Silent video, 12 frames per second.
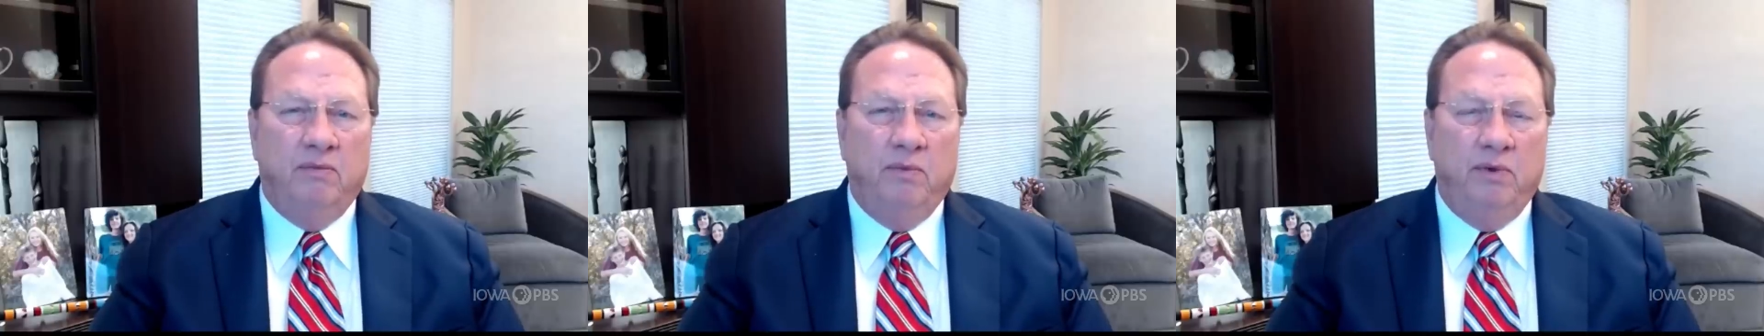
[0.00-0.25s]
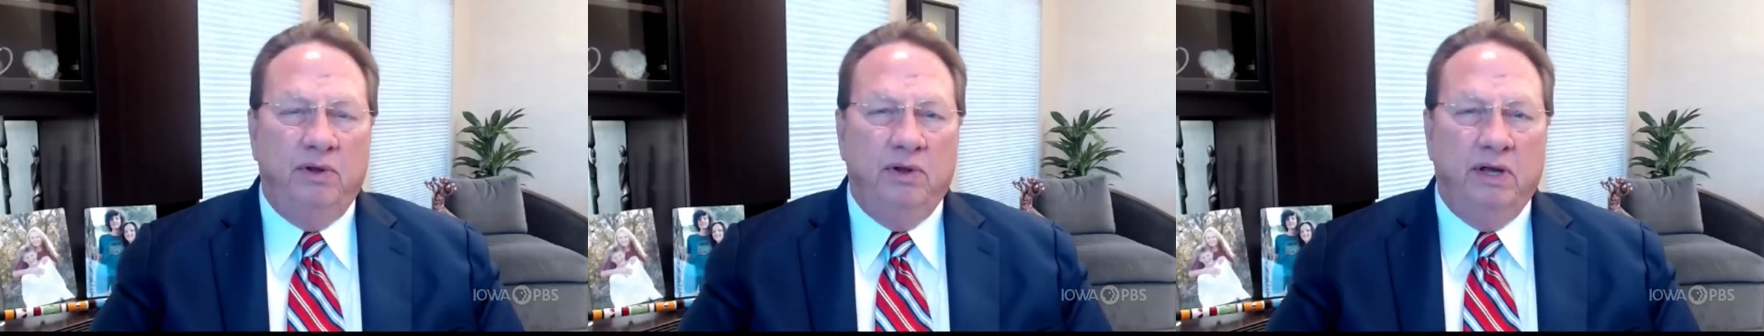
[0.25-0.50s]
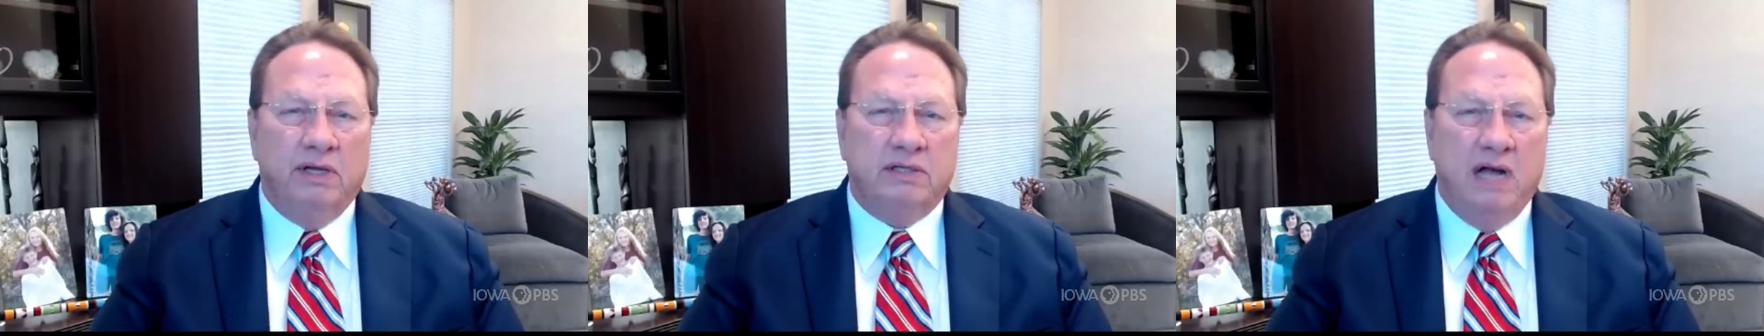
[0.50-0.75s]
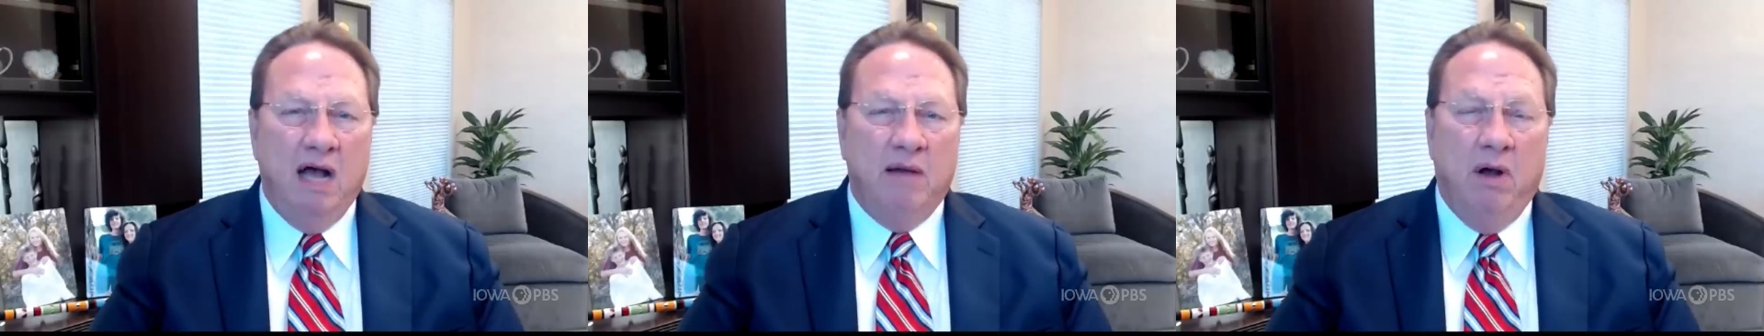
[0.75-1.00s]
when you get a
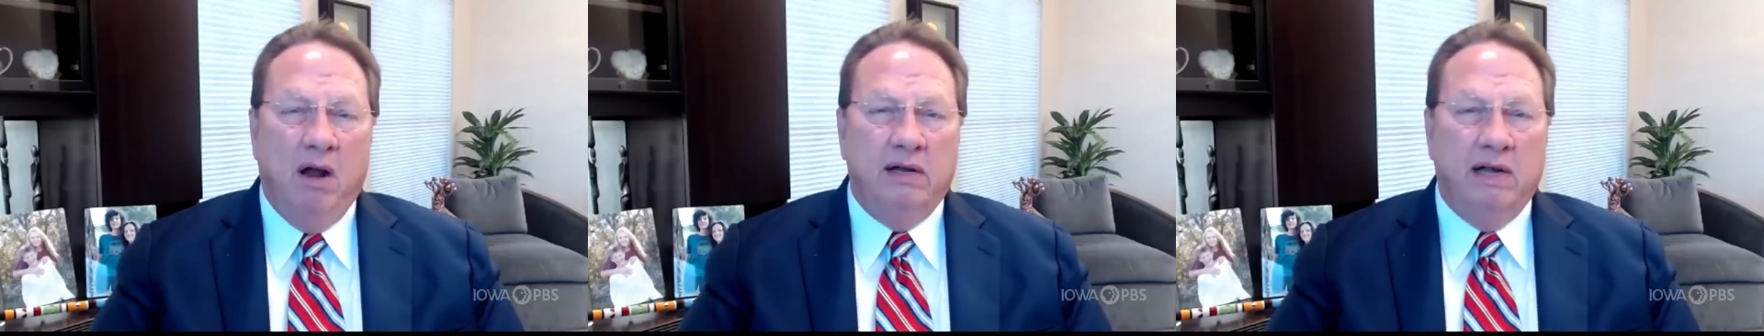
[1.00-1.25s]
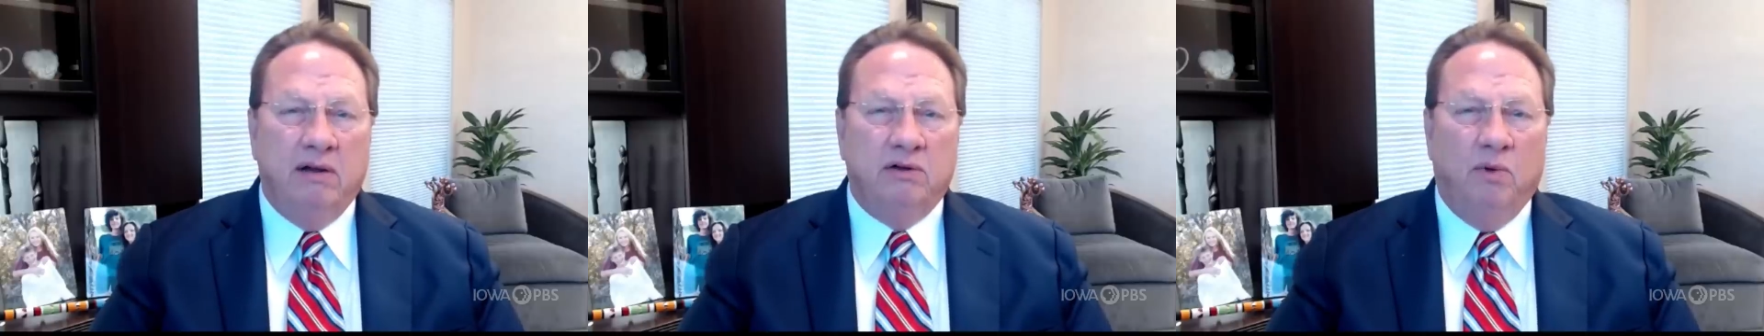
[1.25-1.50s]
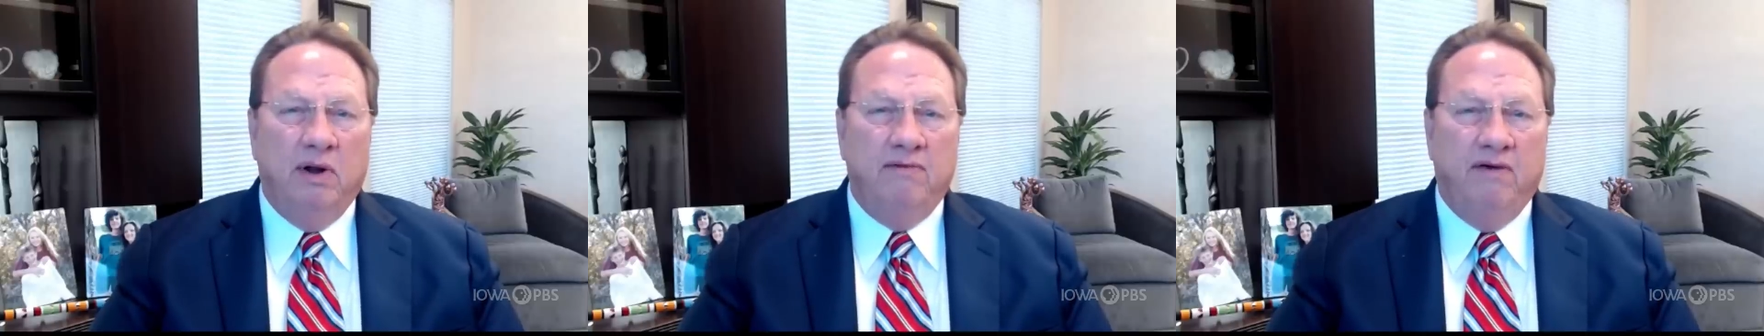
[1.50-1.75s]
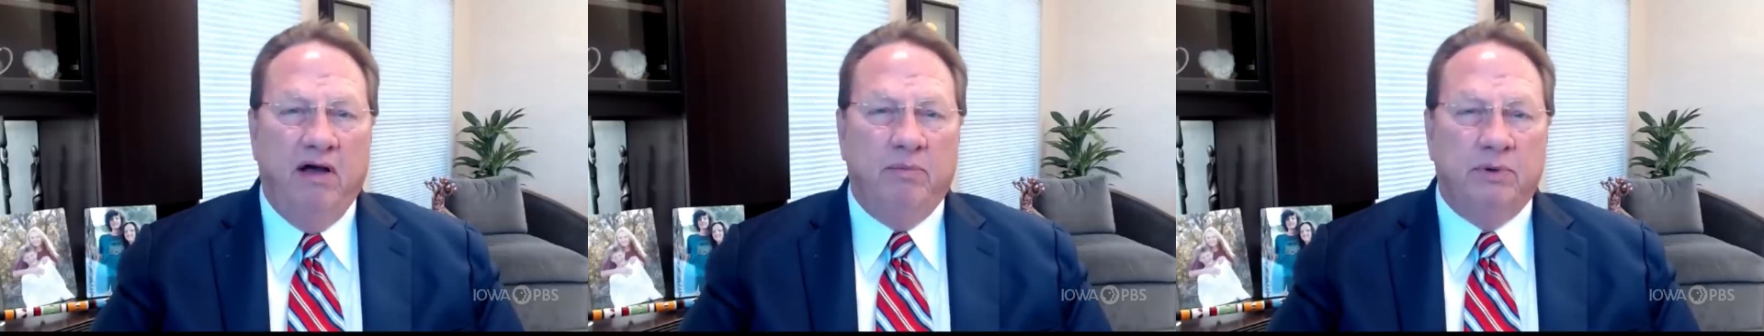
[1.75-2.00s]
stock market down
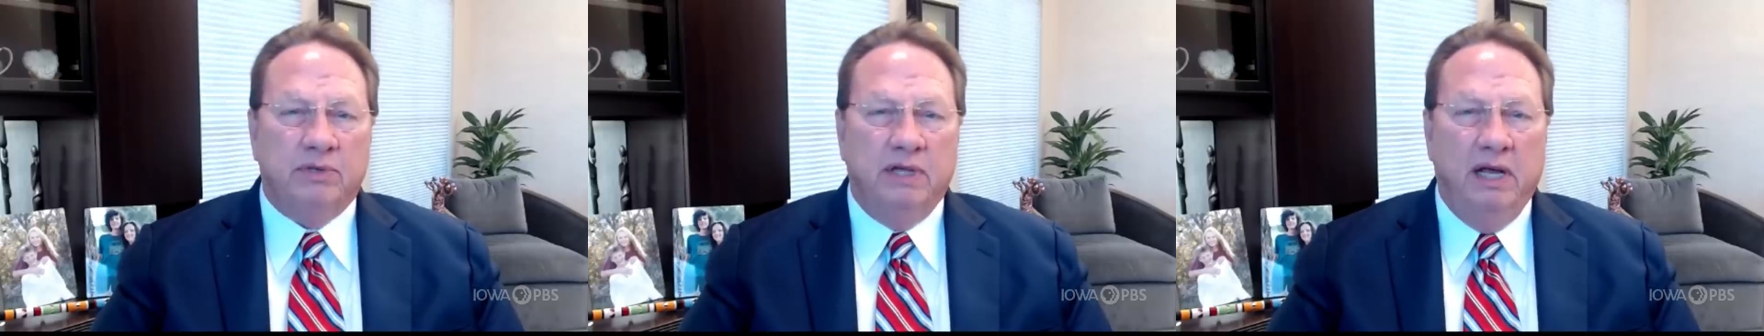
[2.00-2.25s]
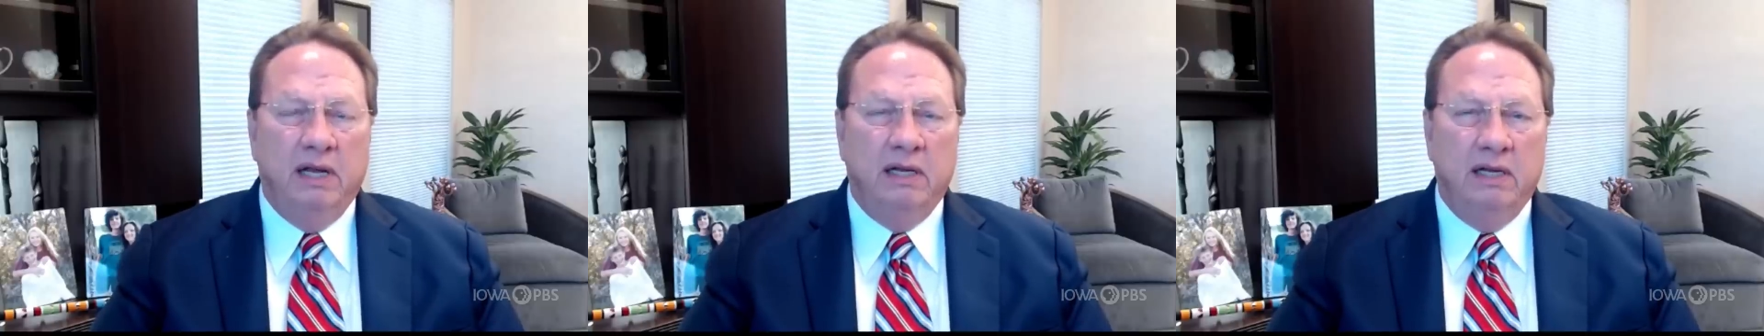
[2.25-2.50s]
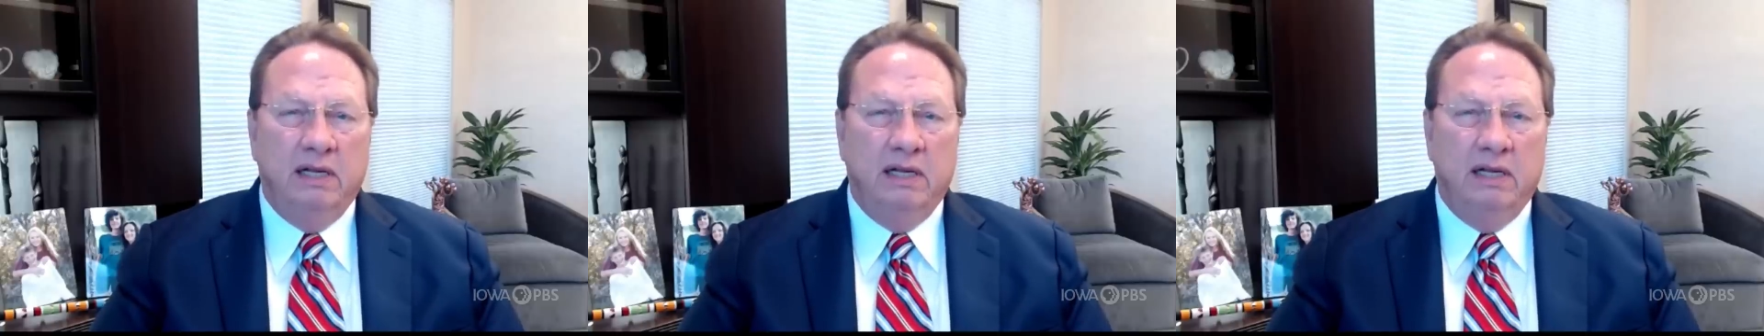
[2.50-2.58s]
25%